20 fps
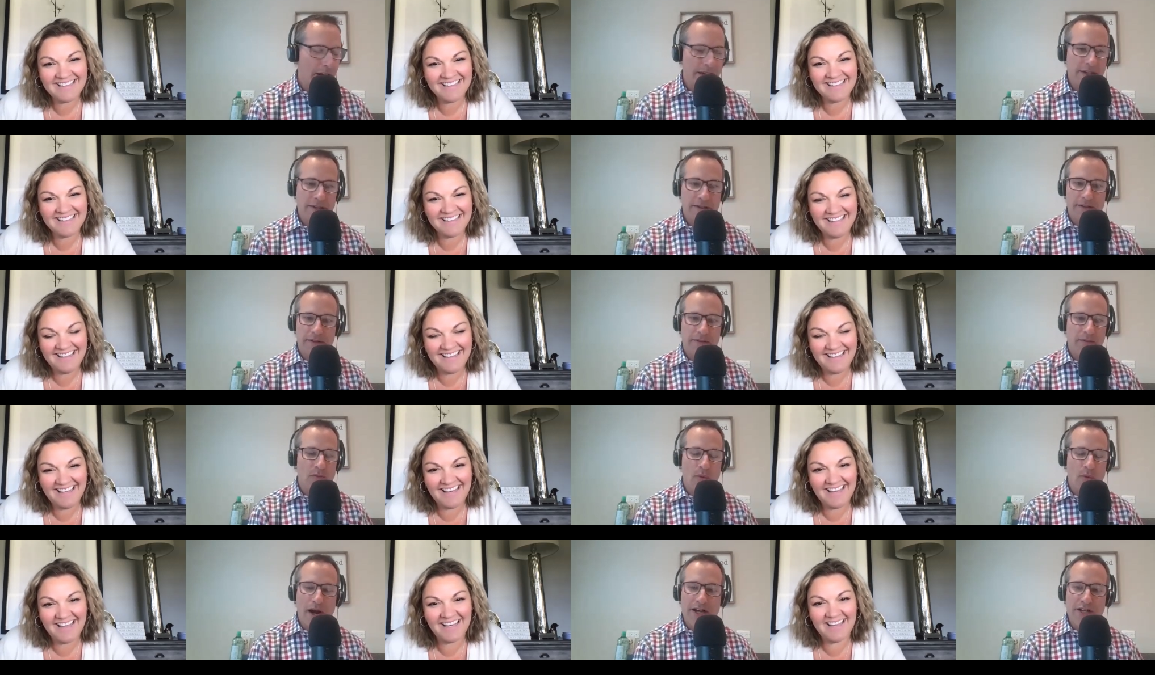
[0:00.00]
Speaker 1: Why
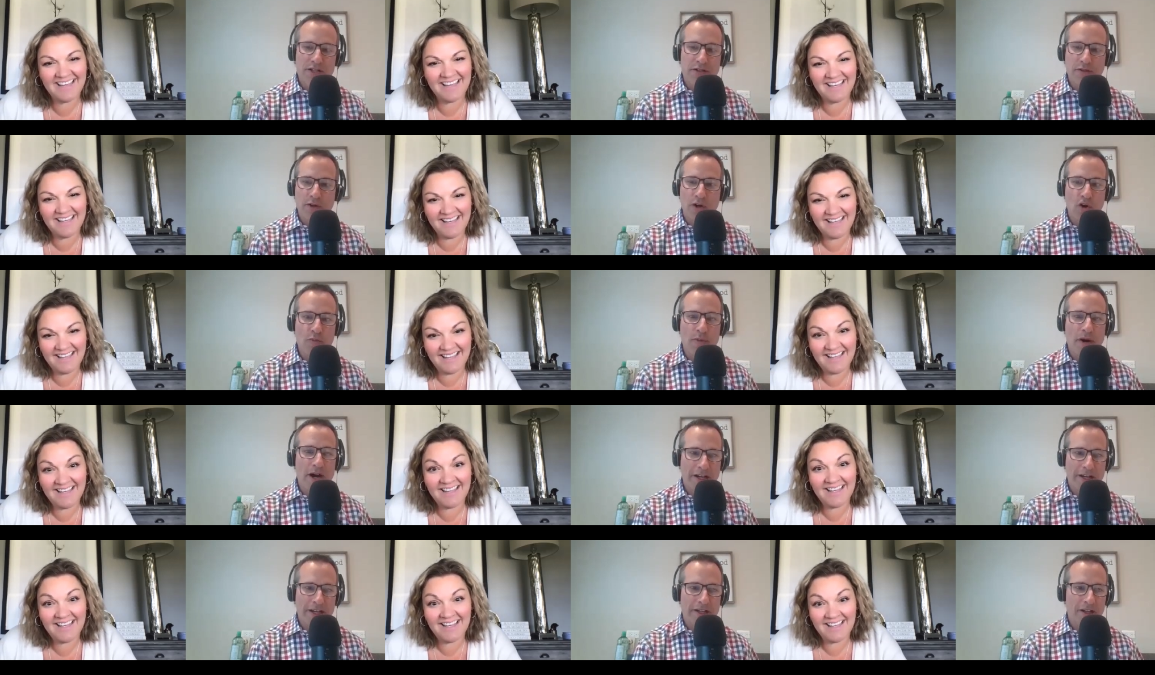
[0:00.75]
why do
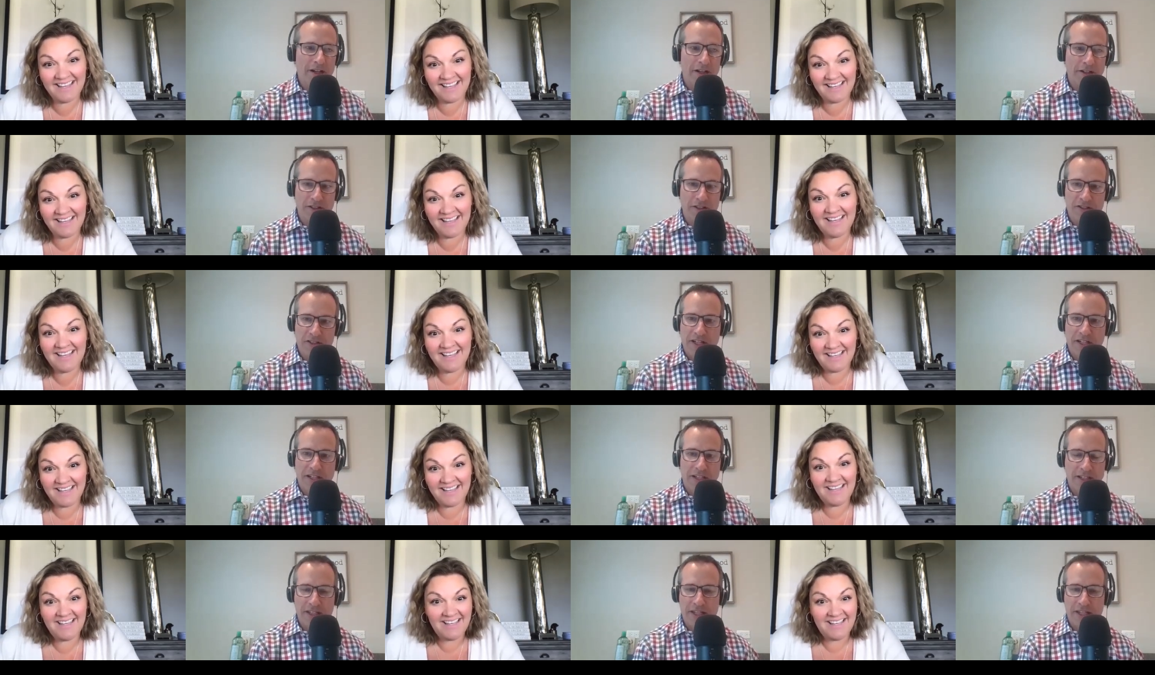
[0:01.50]
Obok at all? You sounded